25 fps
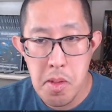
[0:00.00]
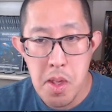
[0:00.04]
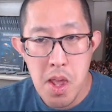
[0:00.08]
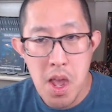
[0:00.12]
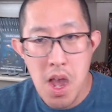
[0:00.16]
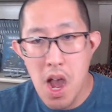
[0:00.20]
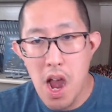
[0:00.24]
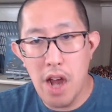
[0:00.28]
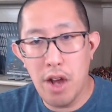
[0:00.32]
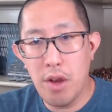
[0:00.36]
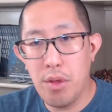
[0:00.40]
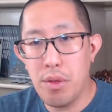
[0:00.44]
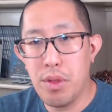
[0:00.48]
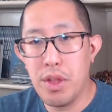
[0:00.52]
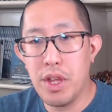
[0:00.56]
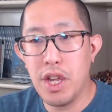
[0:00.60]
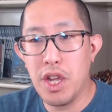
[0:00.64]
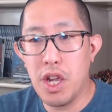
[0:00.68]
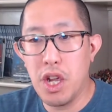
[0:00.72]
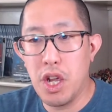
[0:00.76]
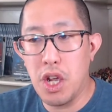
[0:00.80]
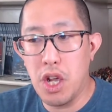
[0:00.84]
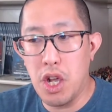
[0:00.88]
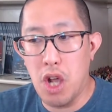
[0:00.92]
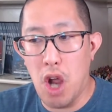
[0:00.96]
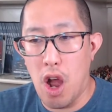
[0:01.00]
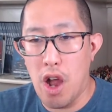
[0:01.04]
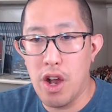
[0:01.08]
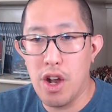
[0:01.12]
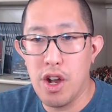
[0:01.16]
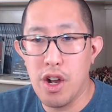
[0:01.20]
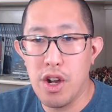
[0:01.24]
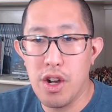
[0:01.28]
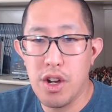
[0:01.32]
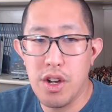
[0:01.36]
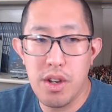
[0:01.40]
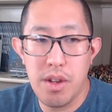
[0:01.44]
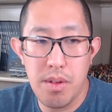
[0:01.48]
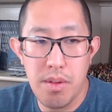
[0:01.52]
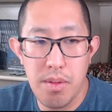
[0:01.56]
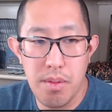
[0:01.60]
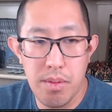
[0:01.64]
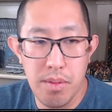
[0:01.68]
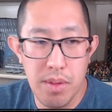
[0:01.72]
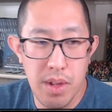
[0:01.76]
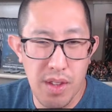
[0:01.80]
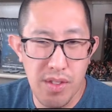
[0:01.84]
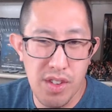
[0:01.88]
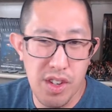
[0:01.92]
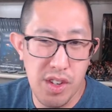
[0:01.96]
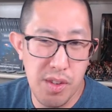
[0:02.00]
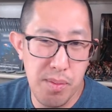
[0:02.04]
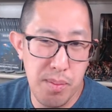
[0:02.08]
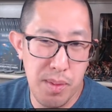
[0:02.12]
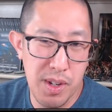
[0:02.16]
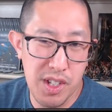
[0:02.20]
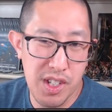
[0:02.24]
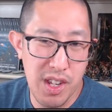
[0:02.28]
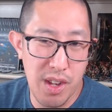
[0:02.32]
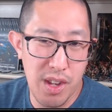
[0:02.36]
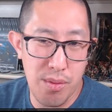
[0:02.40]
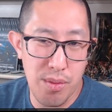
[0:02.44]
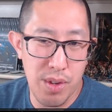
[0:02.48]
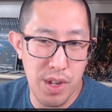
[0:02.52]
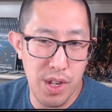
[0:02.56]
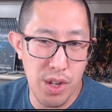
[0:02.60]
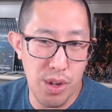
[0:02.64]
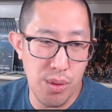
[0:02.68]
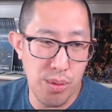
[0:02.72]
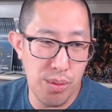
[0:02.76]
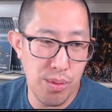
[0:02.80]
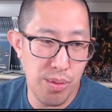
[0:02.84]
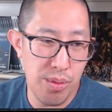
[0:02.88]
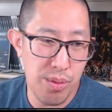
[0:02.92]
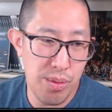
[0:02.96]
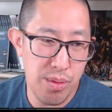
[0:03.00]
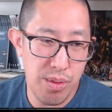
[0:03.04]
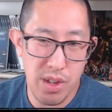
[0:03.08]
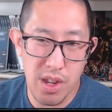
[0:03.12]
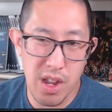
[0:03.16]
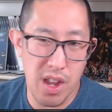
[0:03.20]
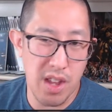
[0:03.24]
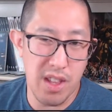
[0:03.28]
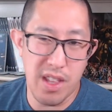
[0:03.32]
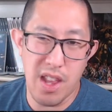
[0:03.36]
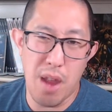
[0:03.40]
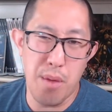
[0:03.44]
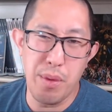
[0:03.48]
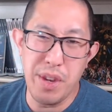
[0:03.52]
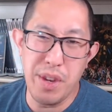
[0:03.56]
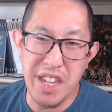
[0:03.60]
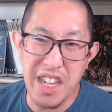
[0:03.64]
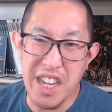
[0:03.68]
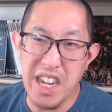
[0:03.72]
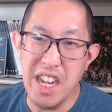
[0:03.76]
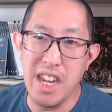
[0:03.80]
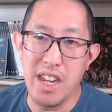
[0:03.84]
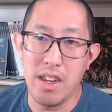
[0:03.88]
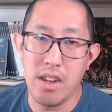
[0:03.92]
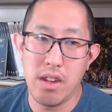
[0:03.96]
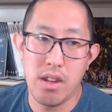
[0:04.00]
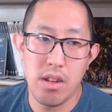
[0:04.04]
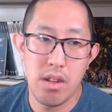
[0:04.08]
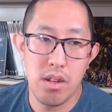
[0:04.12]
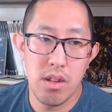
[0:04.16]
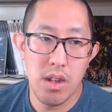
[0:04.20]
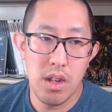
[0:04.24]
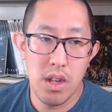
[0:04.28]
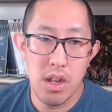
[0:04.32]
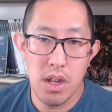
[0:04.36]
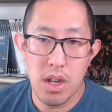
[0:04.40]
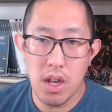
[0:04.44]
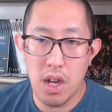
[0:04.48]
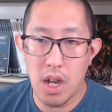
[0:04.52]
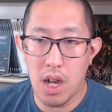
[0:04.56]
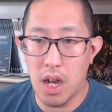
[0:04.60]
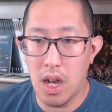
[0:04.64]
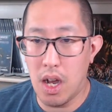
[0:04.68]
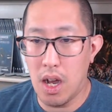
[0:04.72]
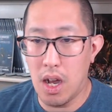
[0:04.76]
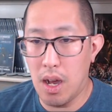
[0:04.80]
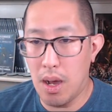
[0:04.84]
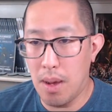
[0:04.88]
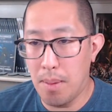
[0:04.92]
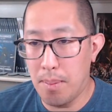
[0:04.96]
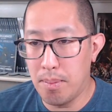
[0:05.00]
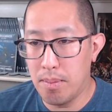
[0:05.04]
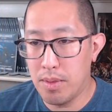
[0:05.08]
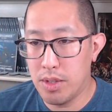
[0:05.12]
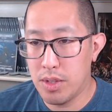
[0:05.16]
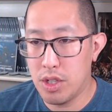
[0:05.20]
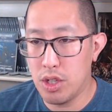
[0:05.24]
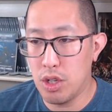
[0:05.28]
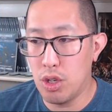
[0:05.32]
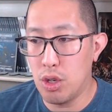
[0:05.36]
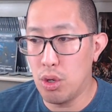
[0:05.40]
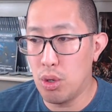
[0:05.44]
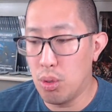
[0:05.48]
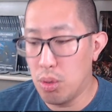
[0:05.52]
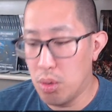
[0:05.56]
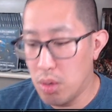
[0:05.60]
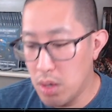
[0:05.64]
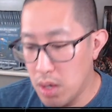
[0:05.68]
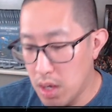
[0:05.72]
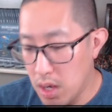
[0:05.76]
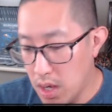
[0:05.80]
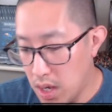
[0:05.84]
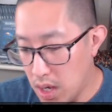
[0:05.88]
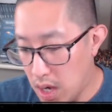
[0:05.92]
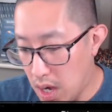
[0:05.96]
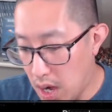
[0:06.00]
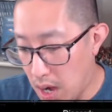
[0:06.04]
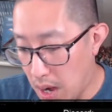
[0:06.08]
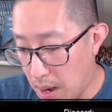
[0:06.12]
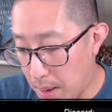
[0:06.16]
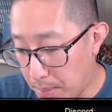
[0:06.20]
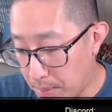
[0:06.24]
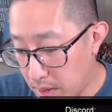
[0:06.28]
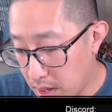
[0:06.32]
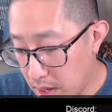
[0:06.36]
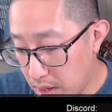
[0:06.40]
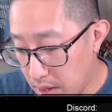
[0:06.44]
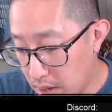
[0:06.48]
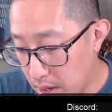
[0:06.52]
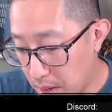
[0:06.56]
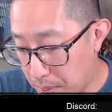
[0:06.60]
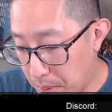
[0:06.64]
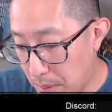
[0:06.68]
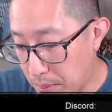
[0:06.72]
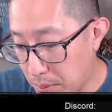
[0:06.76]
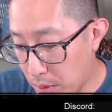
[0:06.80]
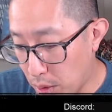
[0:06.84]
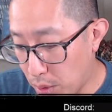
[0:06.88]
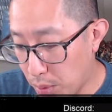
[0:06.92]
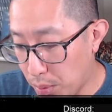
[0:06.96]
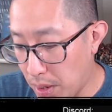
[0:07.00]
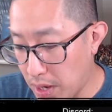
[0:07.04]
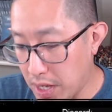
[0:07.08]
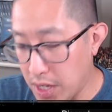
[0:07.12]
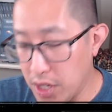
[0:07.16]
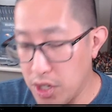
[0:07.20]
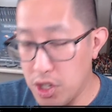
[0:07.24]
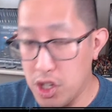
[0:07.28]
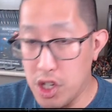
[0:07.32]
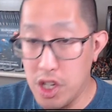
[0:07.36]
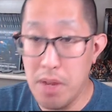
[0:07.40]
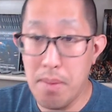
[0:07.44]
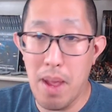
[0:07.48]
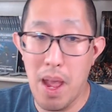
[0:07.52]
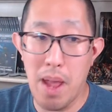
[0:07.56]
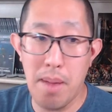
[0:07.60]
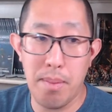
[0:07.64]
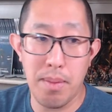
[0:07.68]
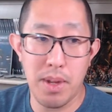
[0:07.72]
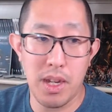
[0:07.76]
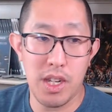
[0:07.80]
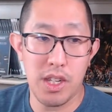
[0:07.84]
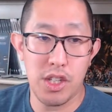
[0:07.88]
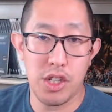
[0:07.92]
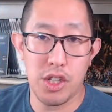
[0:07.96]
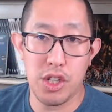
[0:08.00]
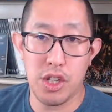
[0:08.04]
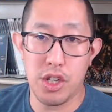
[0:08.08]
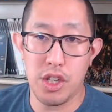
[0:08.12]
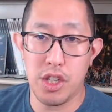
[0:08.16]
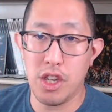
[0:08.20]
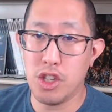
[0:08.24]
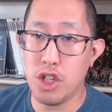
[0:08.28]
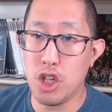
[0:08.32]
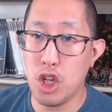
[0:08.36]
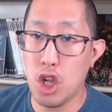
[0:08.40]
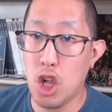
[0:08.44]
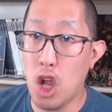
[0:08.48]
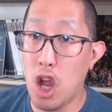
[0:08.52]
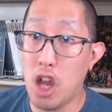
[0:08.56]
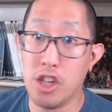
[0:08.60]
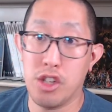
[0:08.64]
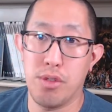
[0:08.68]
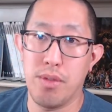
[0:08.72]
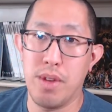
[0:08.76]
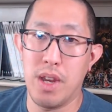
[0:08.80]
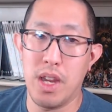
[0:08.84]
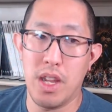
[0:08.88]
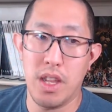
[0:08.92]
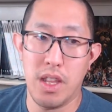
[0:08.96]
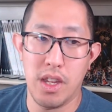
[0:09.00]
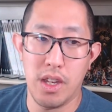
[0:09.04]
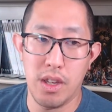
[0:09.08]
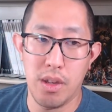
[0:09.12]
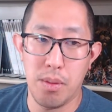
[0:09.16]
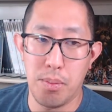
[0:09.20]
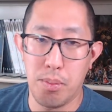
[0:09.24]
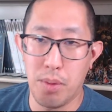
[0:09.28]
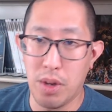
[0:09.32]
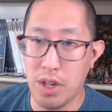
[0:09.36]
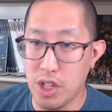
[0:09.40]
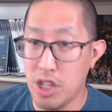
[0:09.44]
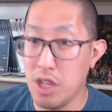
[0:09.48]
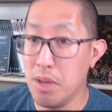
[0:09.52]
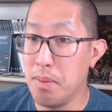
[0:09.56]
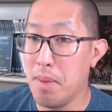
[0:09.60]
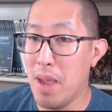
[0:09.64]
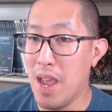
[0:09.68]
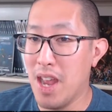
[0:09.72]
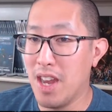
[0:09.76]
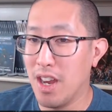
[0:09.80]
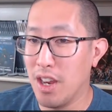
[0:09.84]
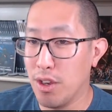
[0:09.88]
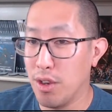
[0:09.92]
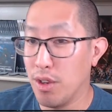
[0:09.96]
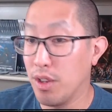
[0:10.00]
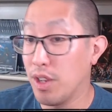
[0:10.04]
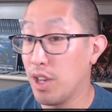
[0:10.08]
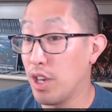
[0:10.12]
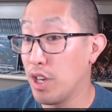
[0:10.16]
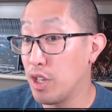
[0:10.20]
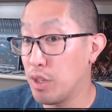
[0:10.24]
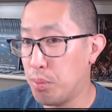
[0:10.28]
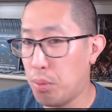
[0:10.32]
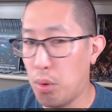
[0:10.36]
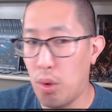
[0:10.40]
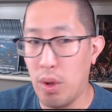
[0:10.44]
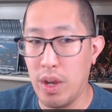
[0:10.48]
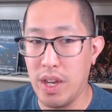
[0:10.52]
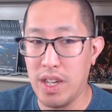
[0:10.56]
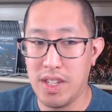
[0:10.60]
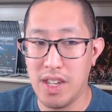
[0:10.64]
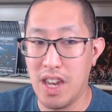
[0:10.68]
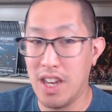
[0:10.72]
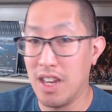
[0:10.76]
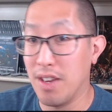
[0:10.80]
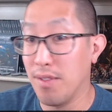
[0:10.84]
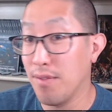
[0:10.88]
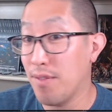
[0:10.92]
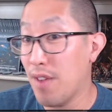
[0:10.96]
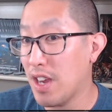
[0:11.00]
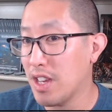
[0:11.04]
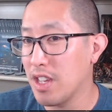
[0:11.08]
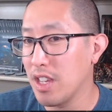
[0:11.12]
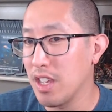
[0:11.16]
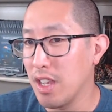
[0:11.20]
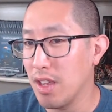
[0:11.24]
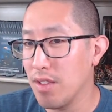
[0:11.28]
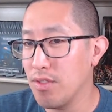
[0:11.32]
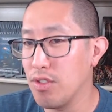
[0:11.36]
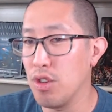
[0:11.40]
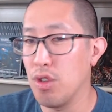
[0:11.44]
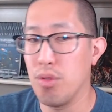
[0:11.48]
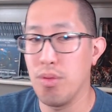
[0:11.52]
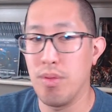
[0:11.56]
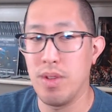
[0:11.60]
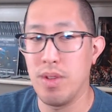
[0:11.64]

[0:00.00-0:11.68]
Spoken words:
I don't think Guard gives us much that we don't that we need. So People are running G-Man because it doesn't cost you anything to bring G-Man other than his points, and in fact, it gives you 3